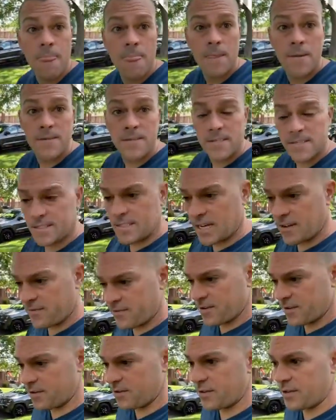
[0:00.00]
This is
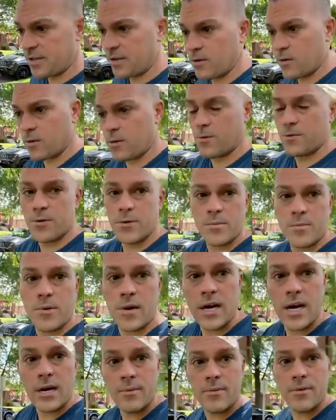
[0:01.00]
definitely an older
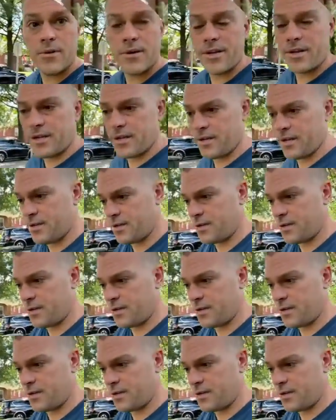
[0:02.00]
property,